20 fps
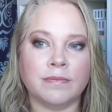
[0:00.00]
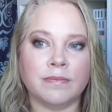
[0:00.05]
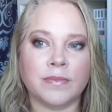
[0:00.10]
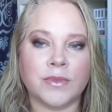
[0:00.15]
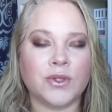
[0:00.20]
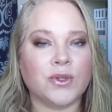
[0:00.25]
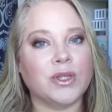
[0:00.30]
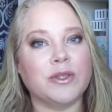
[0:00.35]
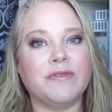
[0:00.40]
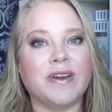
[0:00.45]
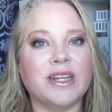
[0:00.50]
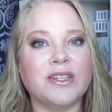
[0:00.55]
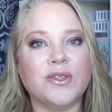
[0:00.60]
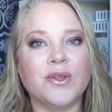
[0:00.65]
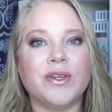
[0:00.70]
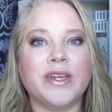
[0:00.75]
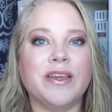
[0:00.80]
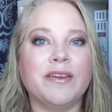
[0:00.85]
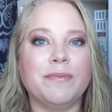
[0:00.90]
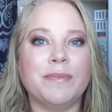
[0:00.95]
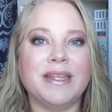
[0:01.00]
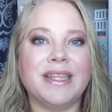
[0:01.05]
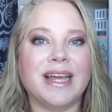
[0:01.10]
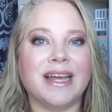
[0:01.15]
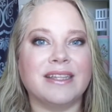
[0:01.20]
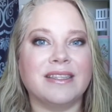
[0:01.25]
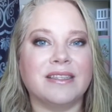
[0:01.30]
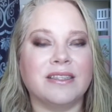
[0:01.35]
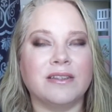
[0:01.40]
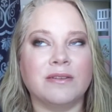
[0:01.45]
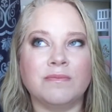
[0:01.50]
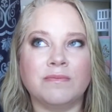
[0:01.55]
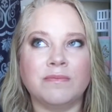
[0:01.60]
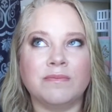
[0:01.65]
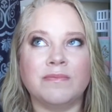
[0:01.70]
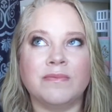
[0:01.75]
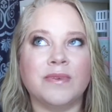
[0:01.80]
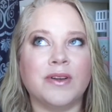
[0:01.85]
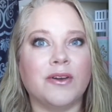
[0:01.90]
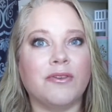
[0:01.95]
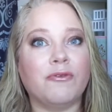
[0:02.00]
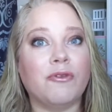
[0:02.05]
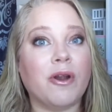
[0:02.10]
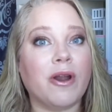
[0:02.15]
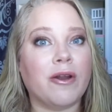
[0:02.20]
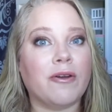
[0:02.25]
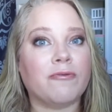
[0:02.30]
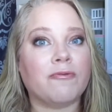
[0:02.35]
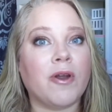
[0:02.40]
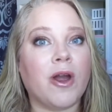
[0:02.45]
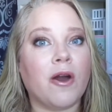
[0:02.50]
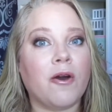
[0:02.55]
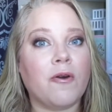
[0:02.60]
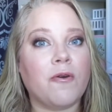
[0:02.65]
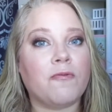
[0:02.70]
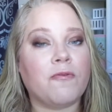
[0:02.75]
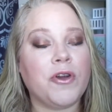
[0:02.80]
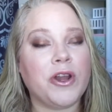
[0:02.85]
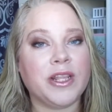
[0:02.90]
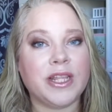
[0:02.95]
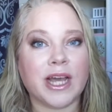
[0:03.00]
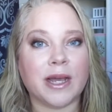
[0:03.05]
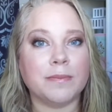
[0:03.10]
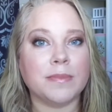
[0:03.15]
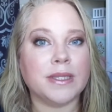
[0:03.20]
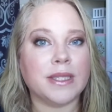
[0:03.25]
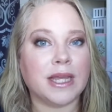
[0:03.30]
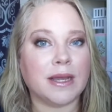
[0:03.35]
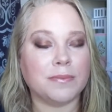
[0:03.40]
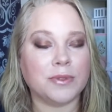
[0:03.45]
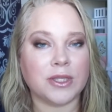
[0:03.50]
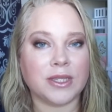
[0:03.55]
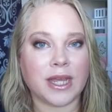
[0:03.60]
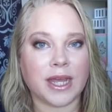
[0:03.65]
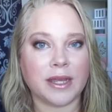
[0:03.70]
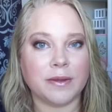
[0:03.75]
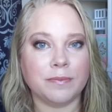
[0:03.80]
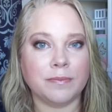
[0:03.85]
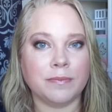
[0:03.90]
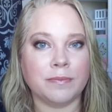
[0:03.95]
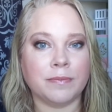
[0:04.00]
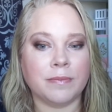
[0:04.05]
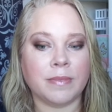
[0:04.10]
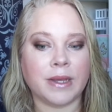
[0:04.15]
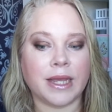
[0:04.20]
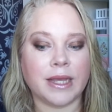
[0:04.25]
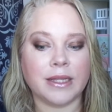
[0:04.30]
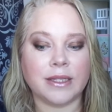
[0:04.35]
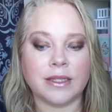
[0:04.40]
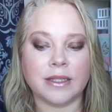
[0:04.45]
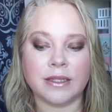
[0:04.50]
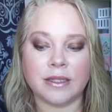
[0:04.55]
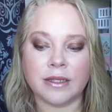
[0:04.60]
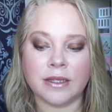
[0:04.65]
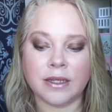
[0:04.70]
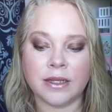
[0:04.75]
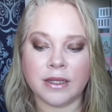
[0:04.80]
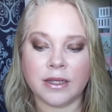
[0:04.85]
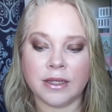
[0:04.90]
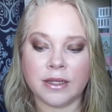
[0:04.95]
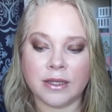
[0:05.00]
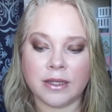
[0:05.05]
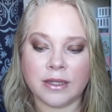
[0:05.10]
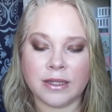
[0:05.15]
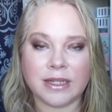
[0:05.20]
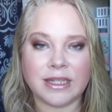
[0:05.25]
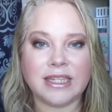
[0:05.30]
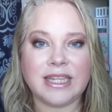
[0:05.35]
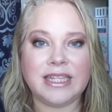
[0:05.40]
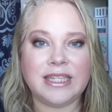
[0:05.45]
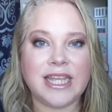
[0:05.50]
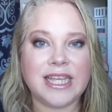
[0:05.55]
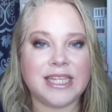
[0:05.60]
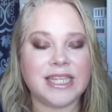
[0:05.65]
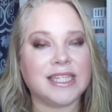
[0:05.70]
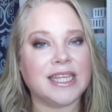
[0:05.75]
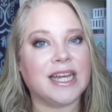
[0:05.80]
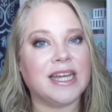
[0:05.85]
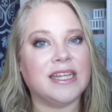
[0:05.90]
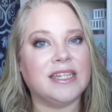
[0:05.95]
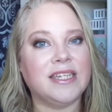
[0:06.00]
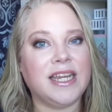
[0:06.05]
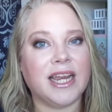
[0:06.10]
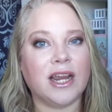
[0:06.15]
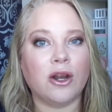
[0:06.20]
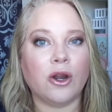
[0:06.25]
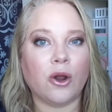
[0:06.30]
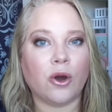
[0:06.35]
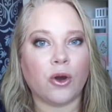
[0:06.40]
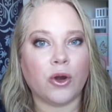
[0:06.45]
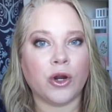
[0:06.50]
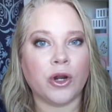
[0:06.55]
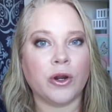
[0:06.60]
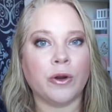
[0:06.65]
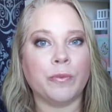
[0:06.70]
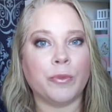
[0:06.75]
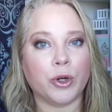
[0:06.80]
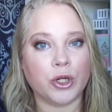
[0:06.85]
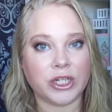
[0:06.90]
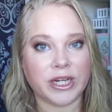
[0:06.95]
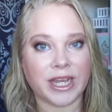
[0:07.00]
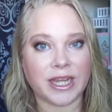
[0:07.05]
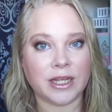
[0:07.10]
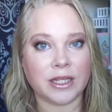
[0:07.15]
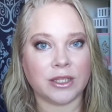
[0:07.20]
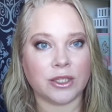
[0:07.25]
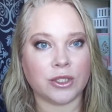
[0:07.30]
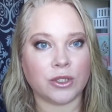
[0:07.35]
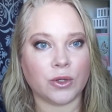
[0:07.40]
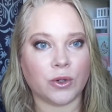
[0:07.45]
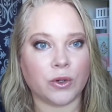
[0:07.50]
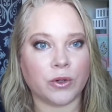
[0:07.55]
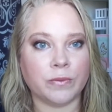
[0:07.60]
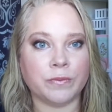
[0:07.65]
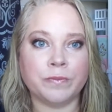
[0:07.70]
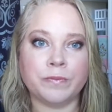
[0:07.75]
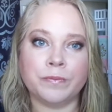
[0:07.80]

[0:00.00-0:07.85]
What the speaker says: So it's fun to give me that freedom time to time, and this is a year-long project, so